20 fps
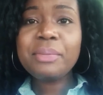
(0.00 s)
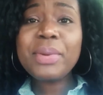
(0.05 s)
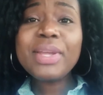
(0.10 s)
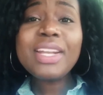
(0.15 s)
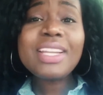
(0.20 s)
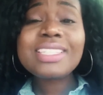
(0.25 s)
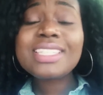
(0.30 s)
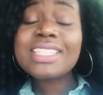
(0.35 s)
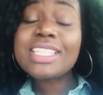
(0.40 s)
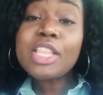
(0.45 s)

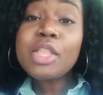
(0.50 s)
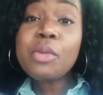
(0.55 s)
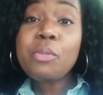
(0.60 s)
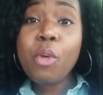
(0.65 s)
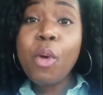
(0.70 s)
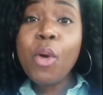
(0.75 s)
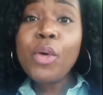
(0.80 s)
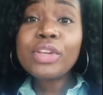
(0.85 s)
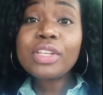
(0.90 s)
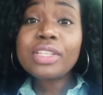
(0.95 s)
But it's still
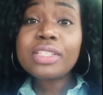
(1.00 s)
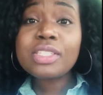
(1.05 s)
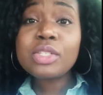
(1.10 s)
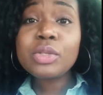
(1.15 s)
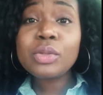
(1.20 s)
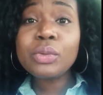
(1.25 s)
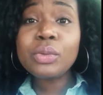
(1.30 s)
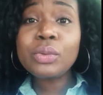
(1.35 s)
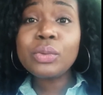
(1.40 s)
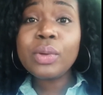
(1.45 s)
important
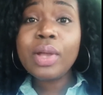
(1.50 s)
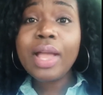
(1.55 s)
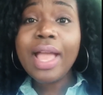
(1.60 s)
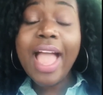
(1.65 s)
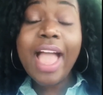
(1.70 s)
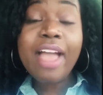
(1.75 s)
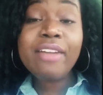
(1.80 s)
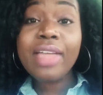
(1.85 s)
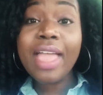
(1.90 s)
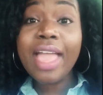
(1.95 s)
to
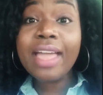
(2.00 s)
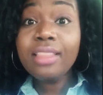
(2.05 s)
have